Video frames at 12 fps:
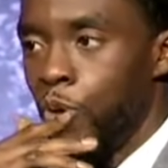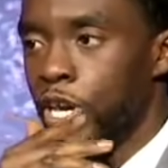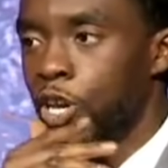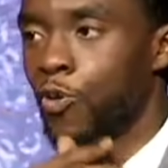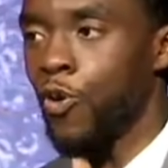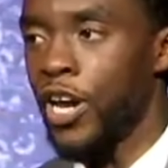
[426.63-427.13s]

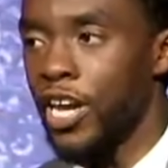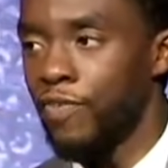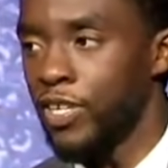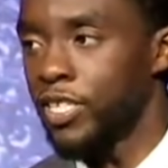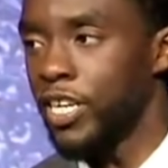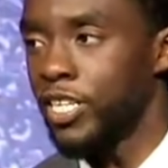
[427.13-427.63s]
We
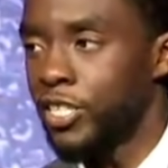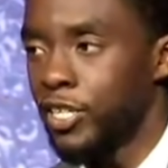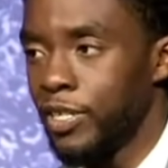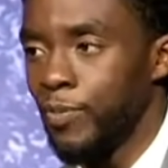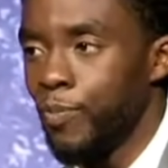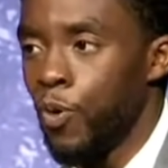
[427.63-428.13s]
crave
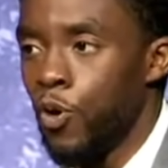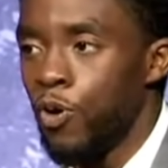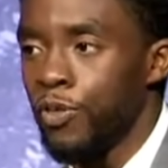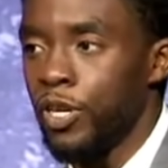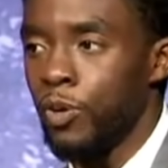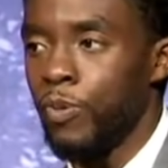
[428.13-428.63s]
attention
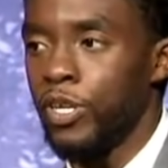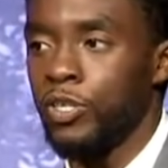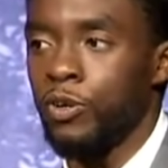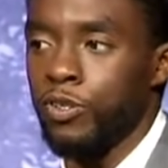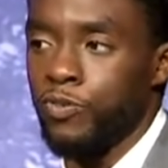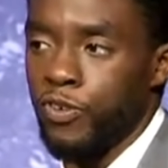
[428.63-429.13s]
more than we
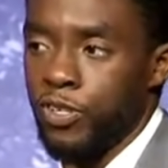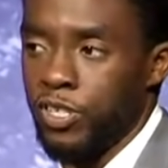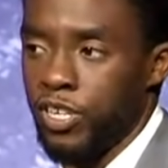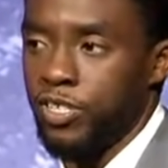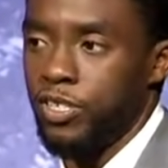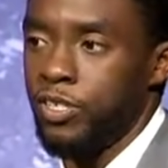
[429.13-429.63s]
thirst for
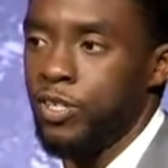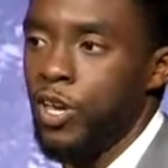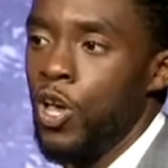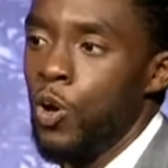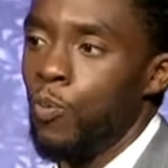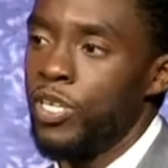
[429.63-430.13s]
justice.